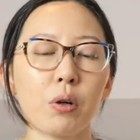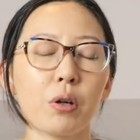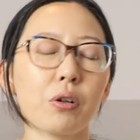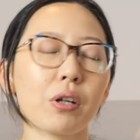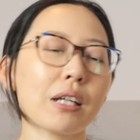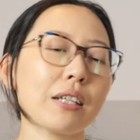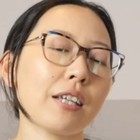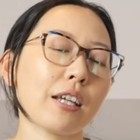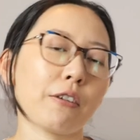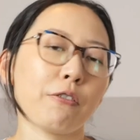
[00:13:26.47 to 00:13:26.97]
where you
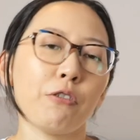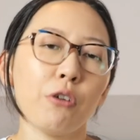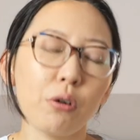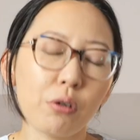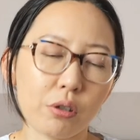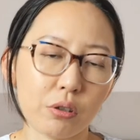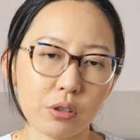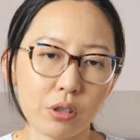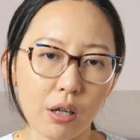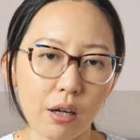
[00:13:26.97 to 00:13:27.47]
can take
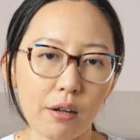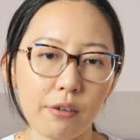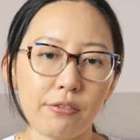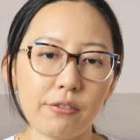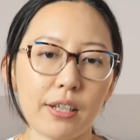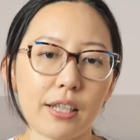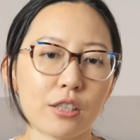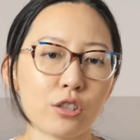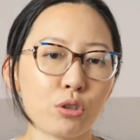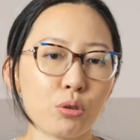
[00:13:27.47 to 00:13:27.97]
photos
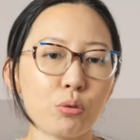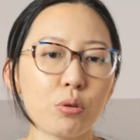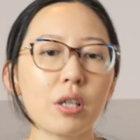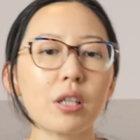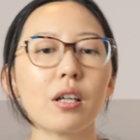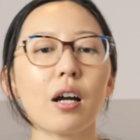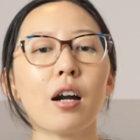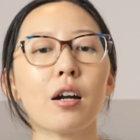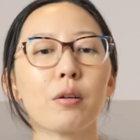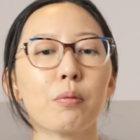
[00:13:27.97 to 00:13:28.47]
of,
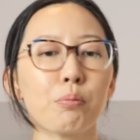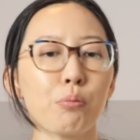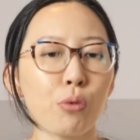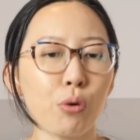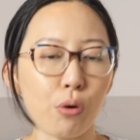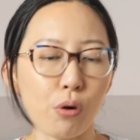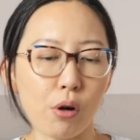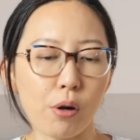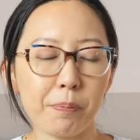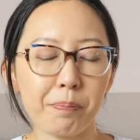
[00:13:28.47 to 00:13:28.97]
street art
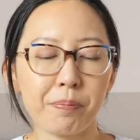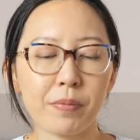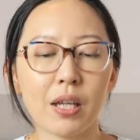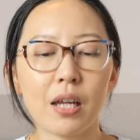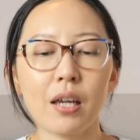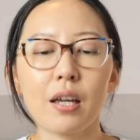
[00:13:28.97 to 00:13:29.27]
mural.